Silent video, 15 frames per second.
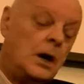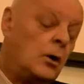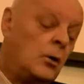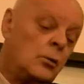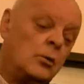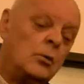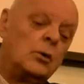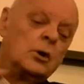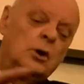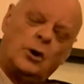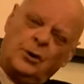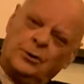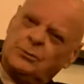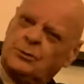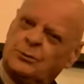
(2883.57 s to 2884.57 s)
Oh,
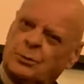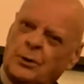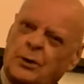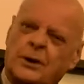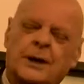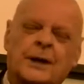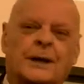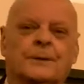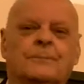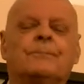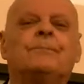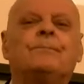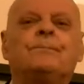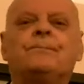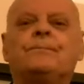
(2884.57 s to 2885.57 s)
God was working.
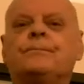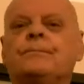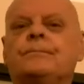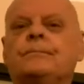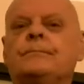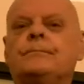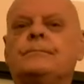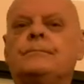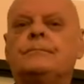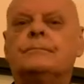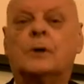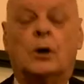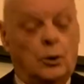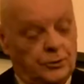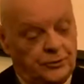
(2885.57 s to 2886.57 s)

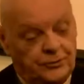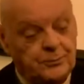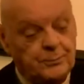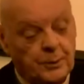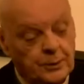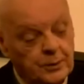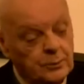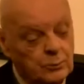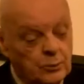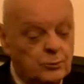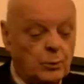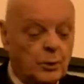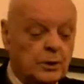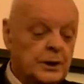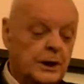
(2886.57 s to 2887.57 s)
God's spirit was
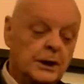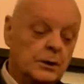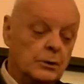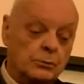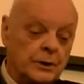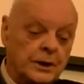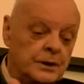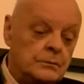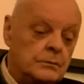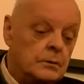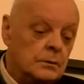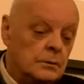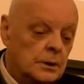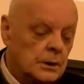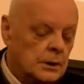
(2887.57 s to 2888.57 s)
working. You
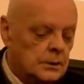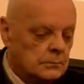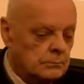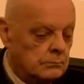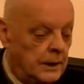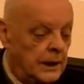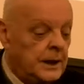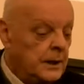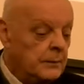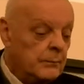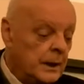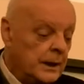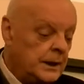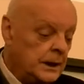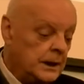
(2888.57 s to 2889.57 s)
read many,
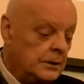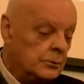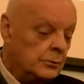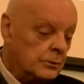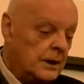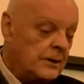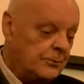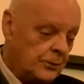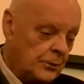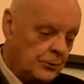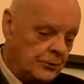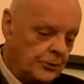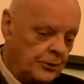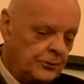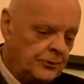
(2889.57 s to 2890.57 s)
many
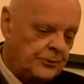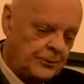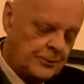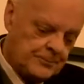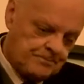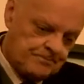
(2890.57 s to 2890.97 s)
references